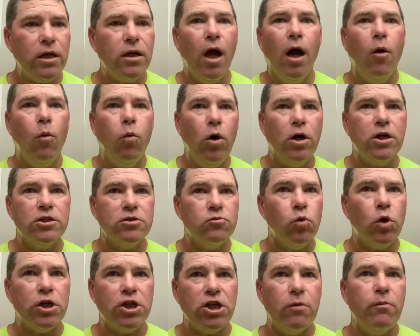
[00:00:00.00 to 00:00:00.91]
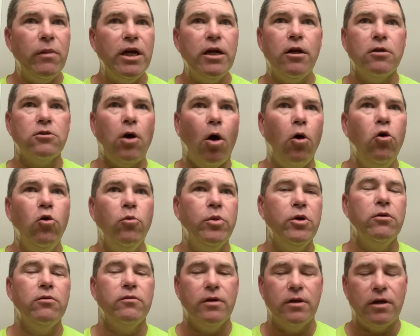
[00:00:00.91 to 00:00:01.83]
what do you mean a toll
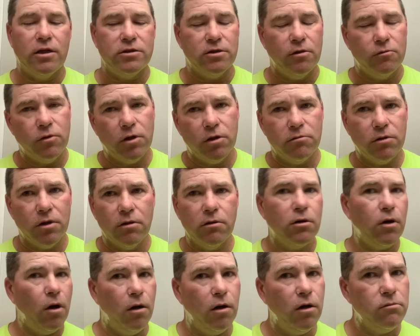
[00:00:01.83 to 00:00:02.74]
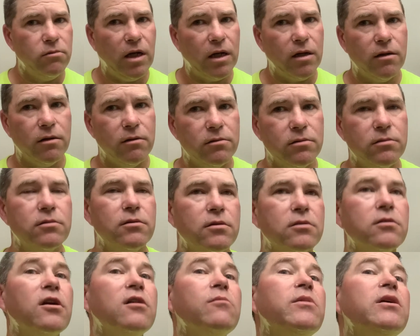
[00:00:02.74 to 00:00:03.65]
booth? And I said, whoa, calm down. It's
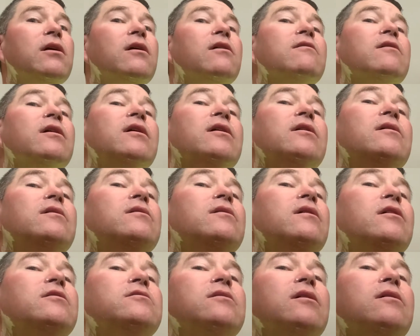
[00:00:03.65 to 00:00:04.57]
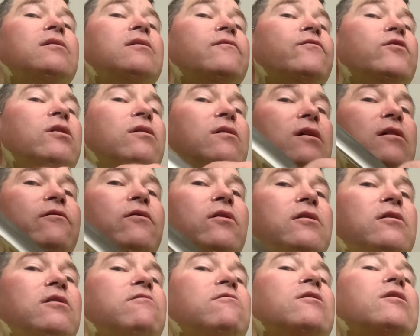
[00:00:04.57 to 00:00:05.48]
going to be all right. I said, if you live
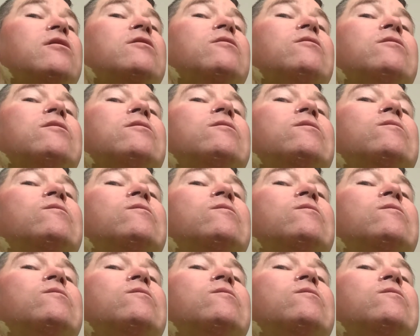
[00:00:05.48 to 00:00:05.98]
on the road,